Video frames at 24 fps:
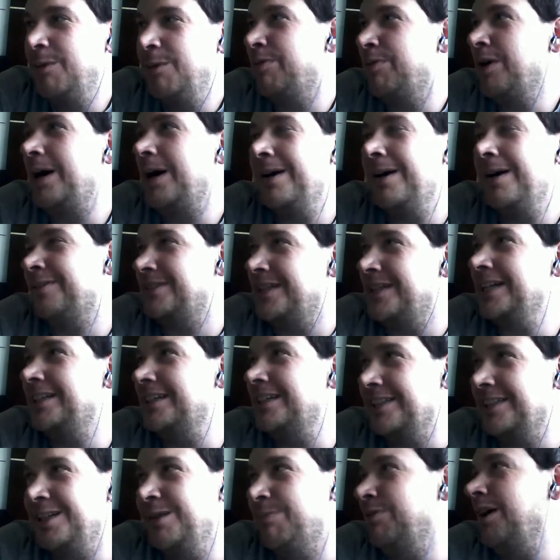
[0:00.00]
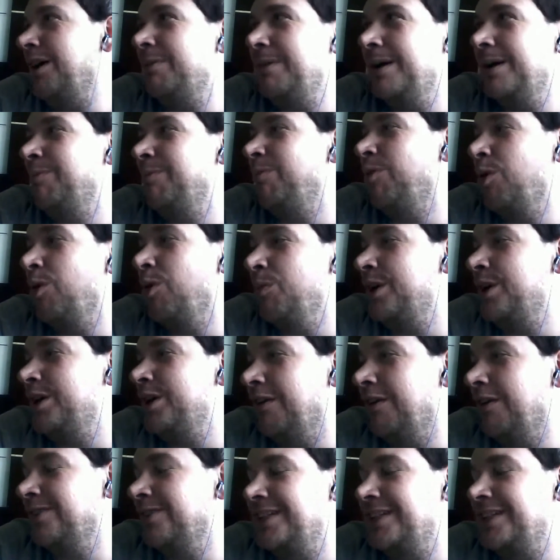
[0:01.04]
The sad thing is he'll probably make more money off